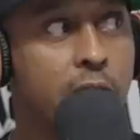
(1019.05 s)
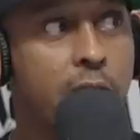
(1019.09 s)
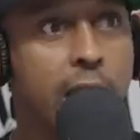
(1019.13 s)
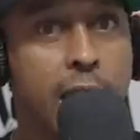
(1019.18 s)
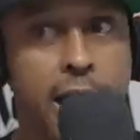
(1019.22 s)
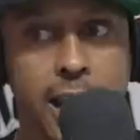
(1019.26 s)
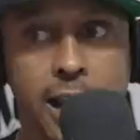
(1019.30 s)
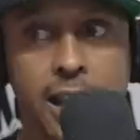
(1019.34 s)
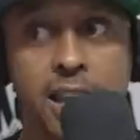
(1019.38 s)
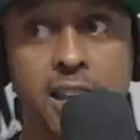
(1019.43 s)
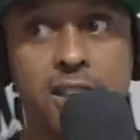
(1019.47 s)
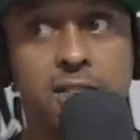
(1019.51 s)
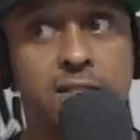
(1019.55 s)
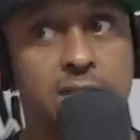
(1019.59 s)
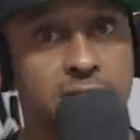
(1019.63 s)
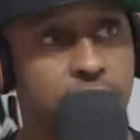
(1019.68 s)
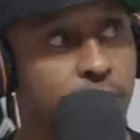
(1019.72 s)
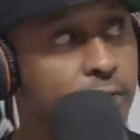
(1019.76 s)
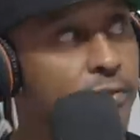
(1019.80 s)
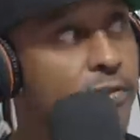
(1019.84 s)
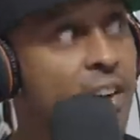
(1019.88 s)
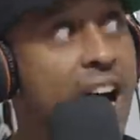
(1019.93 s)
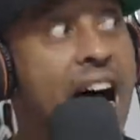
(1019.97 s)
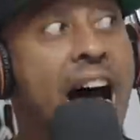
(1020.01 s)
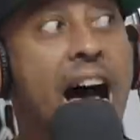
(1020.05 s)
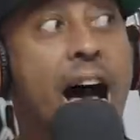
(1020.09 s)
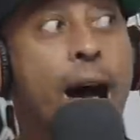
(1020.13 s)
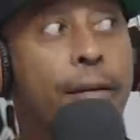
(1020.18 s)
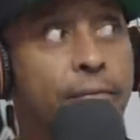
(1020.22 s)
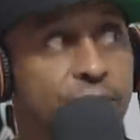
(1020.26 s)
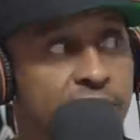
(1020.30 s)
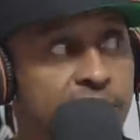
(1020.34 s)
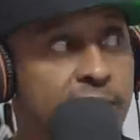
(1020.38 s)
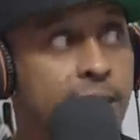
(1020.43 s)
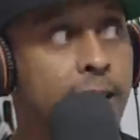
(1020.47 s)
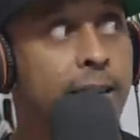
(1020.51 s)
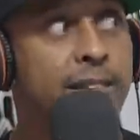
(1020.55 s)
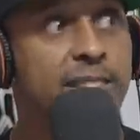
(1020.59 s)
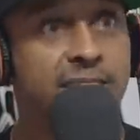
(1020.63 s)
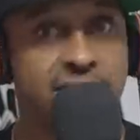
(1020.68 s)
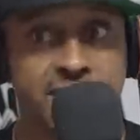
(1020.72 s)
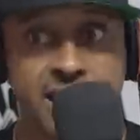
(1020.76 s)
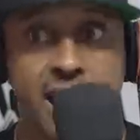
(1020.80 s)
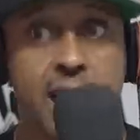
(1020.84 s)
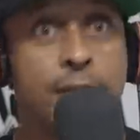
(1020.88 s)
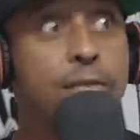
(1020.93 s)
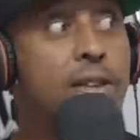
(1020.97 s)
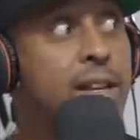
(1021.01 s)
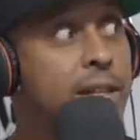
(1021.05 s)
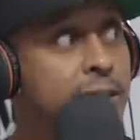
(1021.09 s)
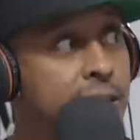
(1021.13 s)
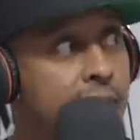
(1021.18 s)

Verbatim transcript: at least five, six, seven